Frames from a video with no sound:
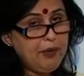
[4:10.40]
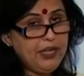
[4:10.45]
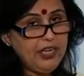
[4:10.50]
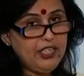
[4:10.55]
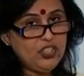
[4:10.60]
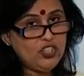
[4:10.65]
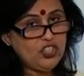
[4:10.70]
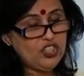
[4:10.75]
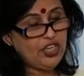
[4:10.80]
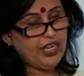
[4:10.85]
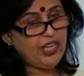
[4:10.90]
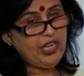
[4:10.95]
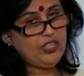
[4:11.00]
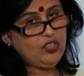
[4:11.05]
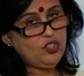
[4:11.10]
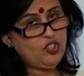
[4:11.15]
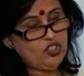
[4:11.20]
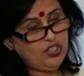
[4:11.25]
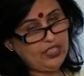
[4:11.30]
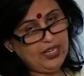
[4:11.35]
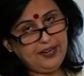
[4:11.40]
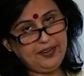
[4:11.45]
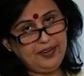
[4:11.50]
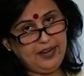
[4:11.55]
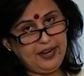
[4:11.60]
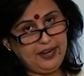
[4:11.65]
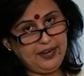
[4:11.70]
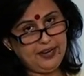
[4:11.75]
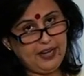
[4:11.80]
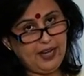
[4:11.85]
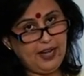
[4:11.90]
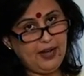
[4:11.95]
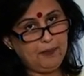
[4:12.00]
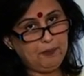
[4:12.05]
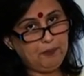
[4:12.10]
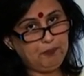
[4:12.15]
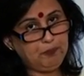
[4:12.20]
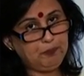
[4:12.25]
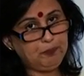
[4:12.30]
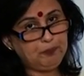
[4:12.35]
big change that had
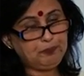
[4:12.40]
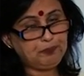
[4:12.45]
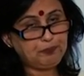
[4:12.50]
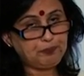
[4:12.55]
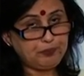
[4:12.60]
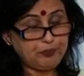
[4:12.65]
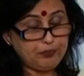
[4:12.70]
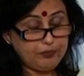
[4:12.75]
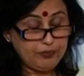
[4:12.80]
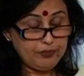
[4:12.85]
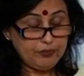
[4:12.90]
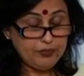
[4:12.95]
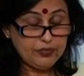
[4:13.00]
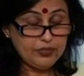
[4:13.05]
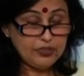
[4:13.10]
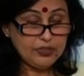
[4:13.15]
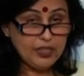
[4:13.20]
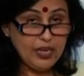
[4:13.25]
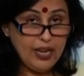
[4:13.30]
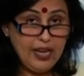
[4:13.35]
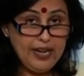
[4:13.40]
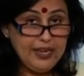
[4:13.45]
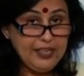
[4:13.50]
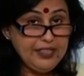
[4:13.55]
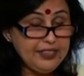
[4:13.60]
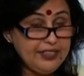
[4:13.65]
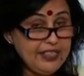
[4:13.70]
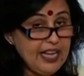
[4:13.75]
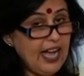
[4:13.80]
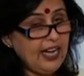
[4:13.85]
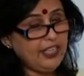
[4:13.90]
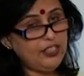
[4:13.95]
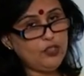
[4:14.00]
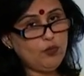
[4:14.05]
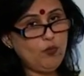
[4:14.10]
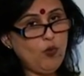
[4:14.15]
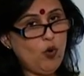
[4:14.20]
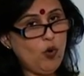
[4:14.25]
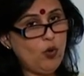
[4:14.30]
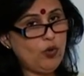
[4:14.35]
come and that
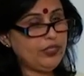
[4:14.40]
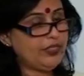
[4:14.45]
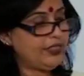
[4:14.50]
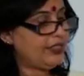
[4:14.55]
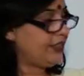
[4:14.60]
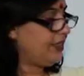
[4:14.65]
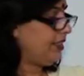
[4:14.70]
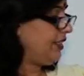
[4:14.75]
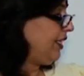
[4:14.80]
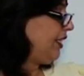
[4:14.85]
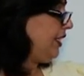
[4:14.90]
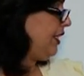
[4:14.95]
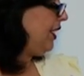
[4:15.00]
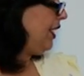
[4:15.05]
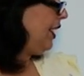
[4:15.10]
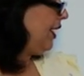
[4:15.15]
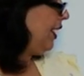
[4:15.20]
was the